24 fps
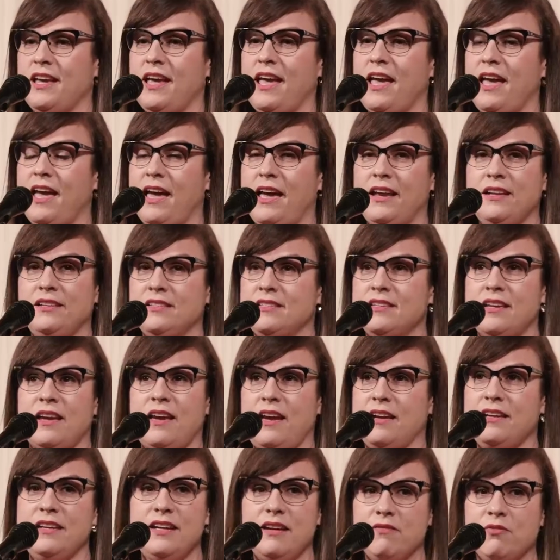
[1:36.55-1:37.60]
and
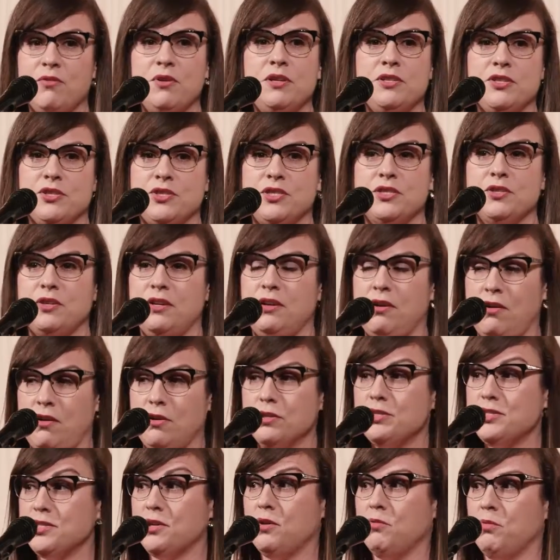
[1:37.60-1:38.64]
I never understood
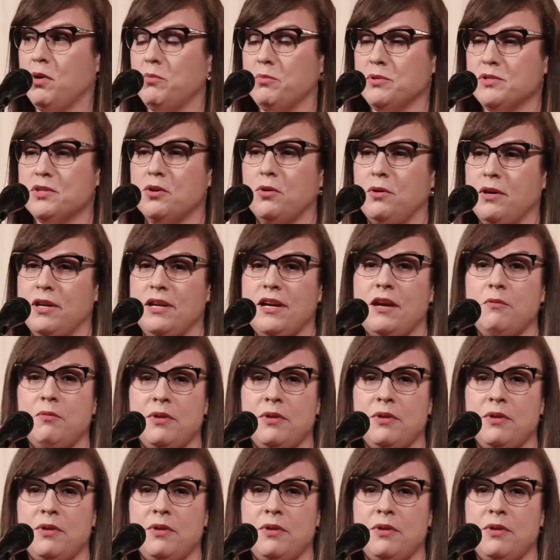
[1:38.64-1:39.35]
also what was going on.